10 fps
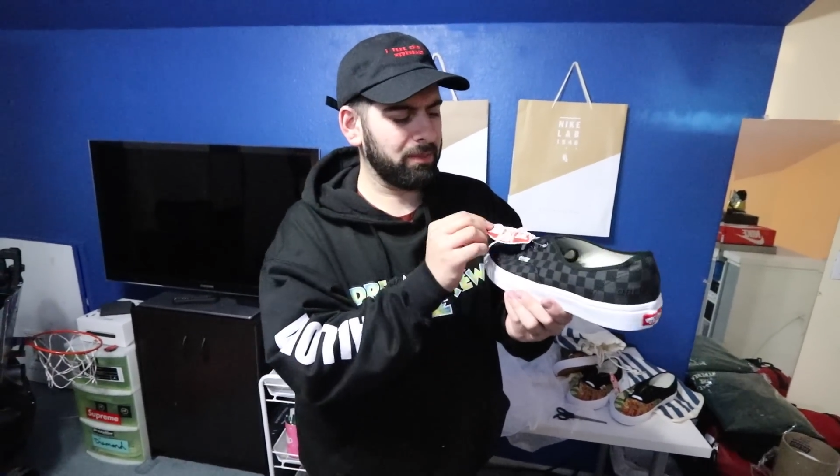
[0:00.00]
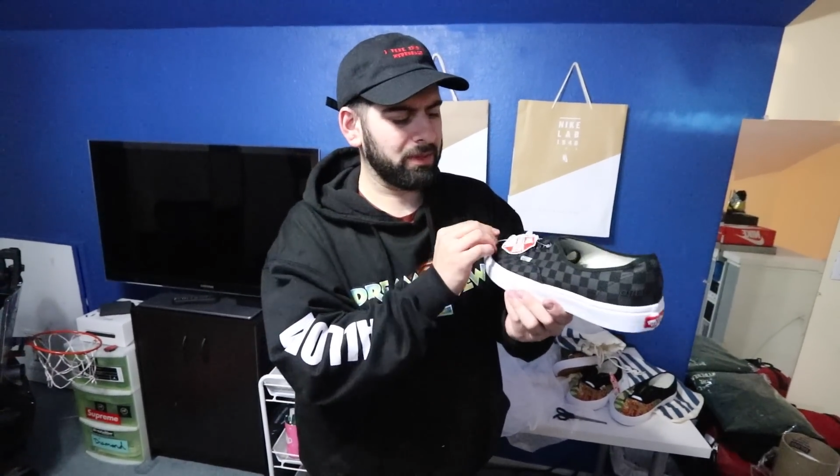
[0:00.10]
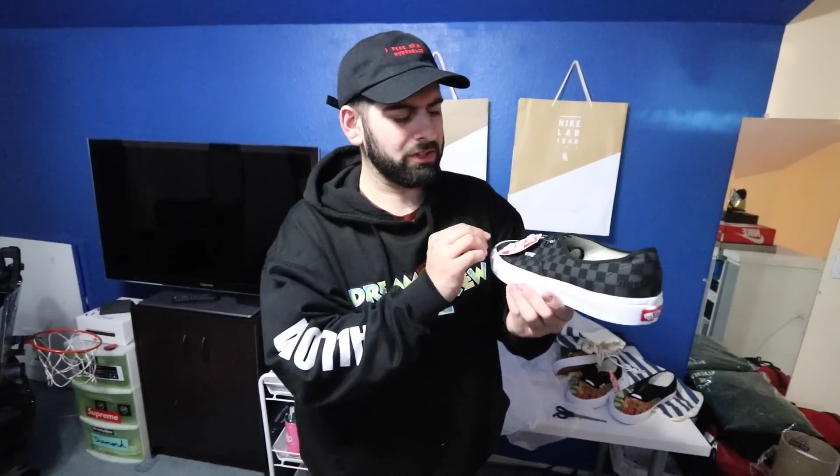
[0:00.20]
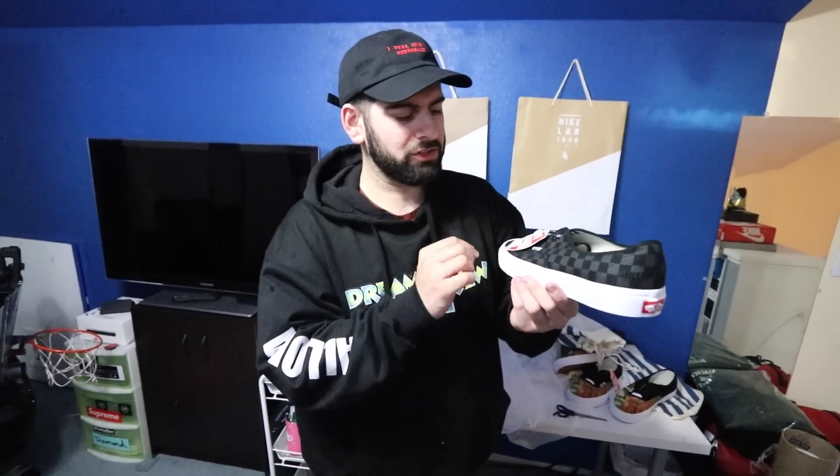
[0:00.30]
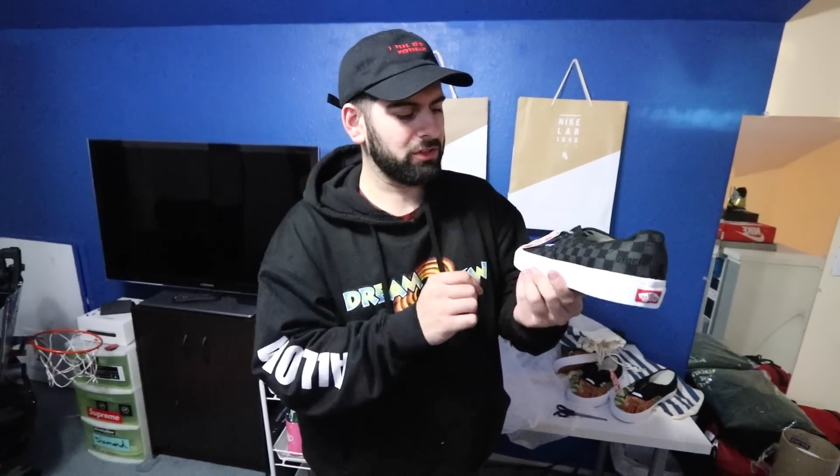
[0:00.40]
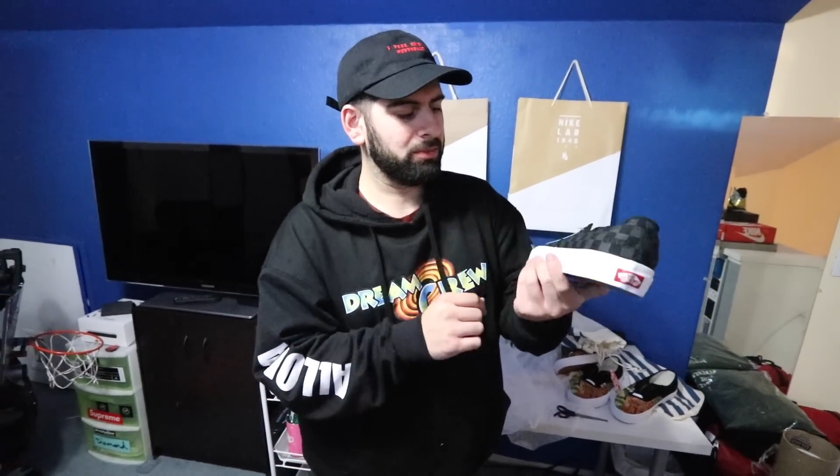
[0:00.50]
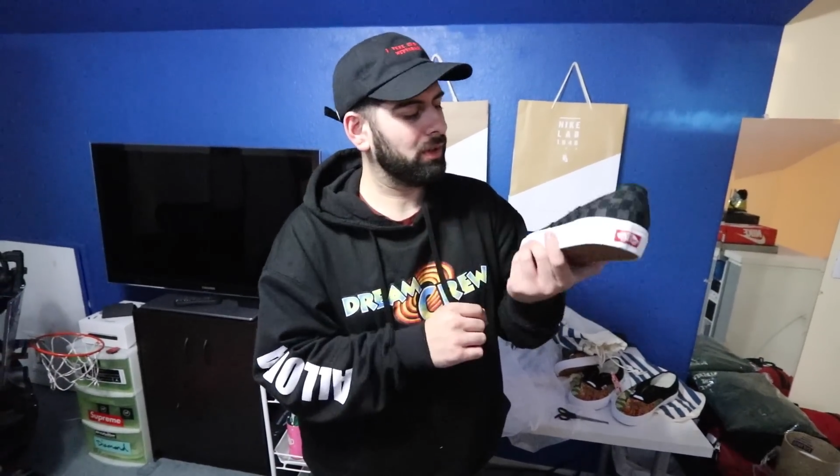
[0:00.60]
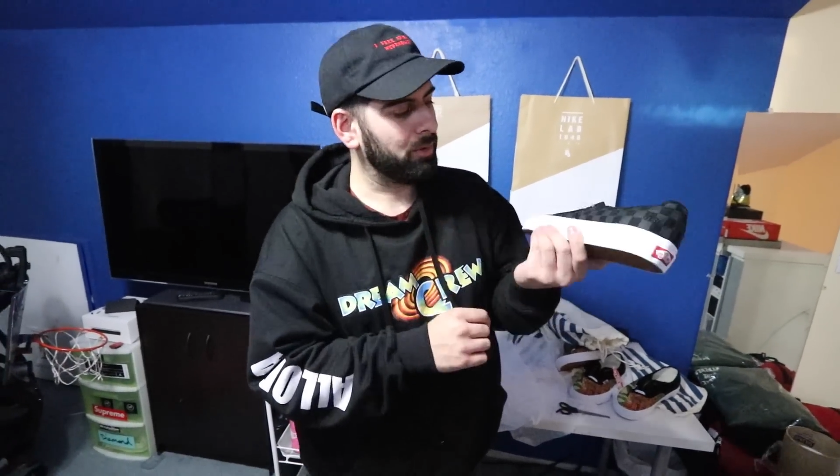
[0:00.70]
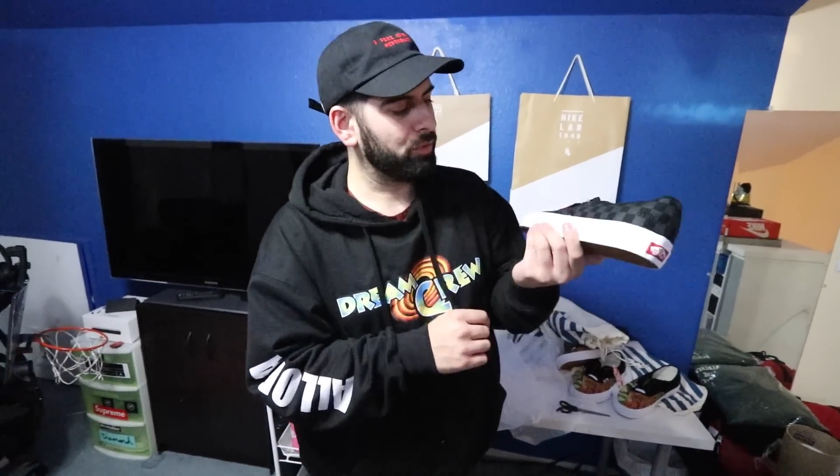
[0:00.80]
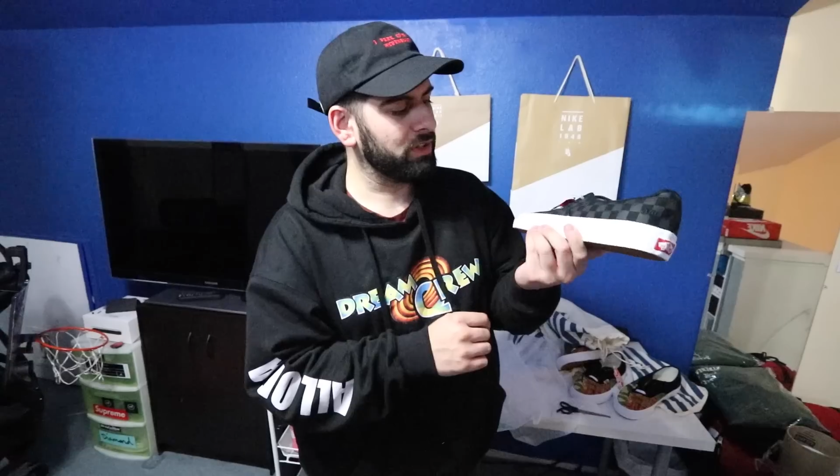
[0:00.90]
I'm not sure,
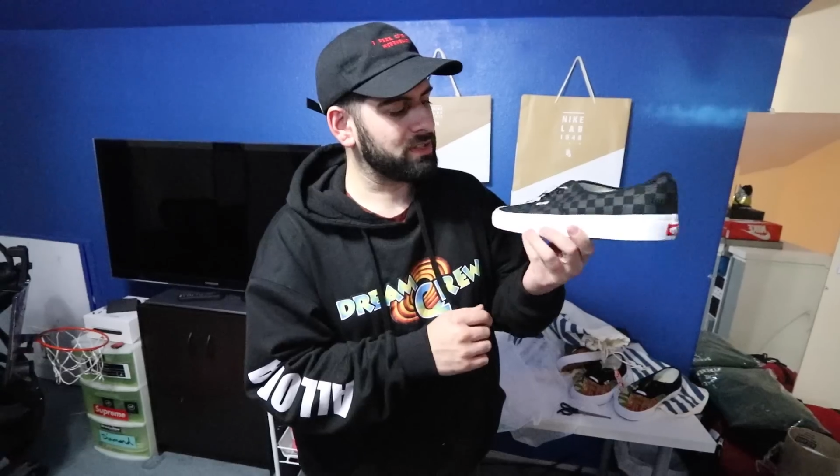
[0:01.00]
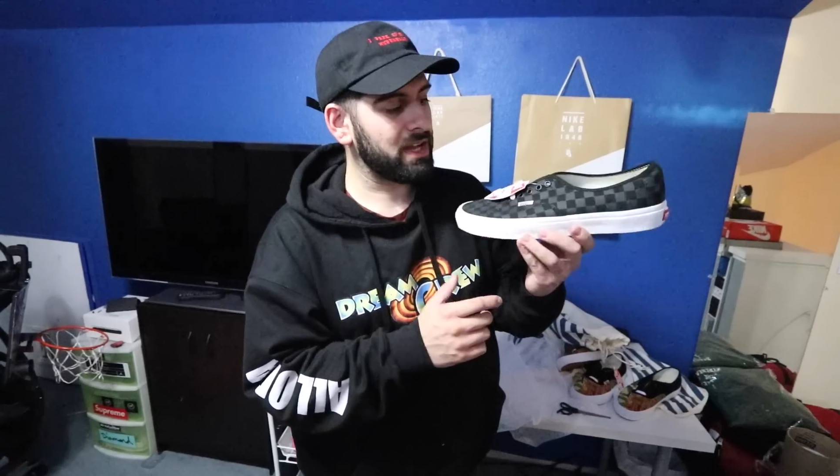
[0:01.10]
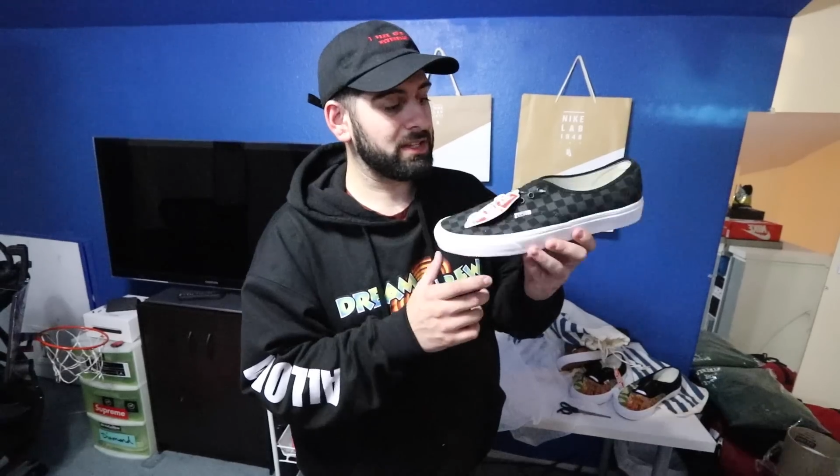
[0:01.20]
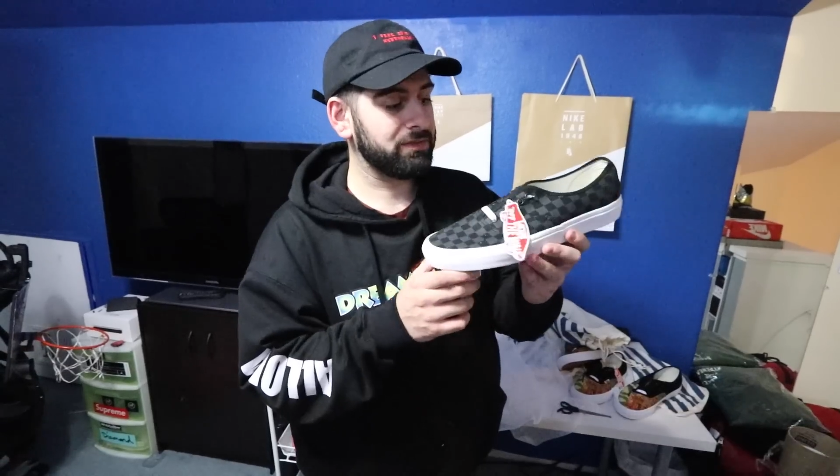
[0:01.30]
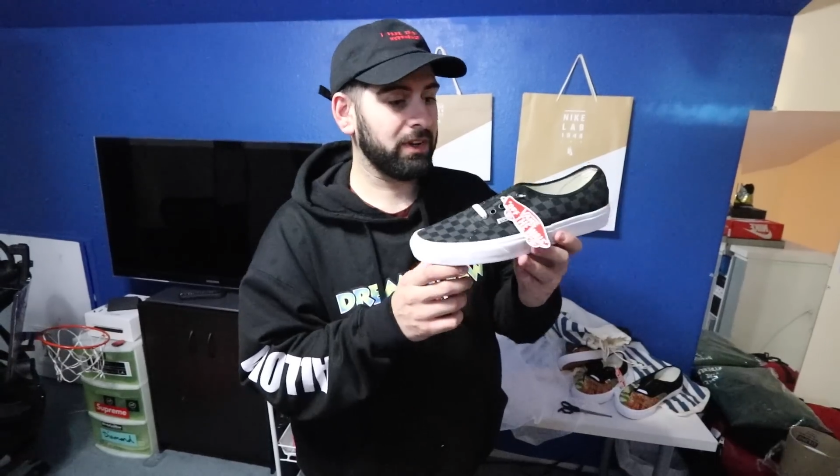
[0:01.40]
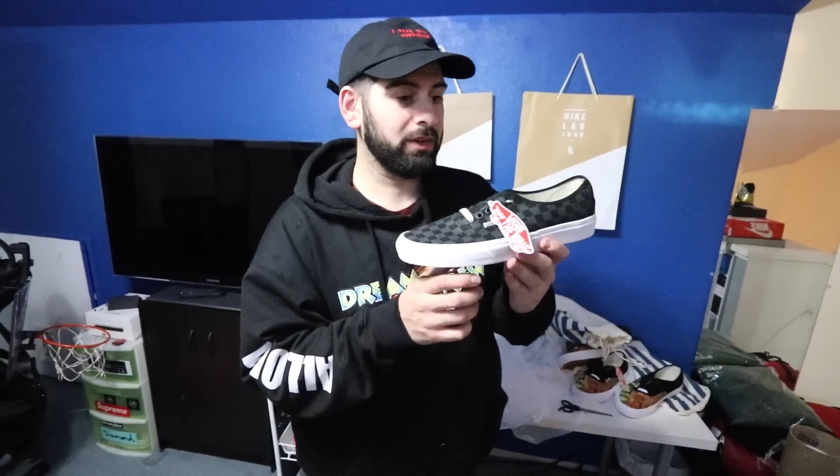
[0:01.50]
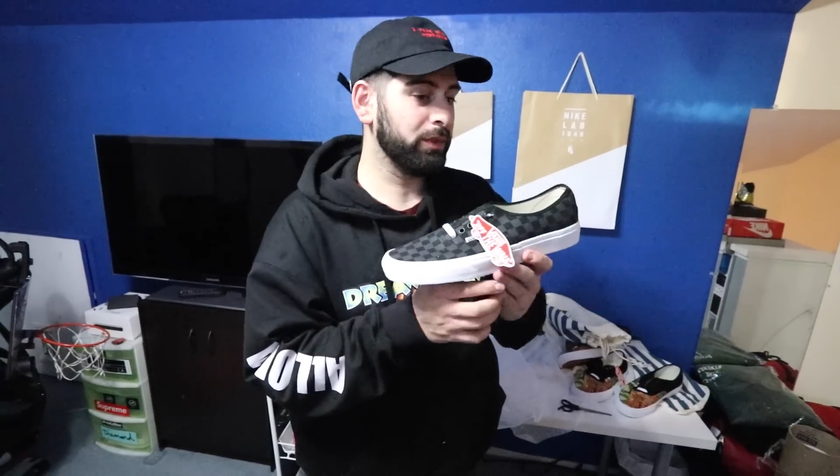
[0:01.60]
but I'm really satisfied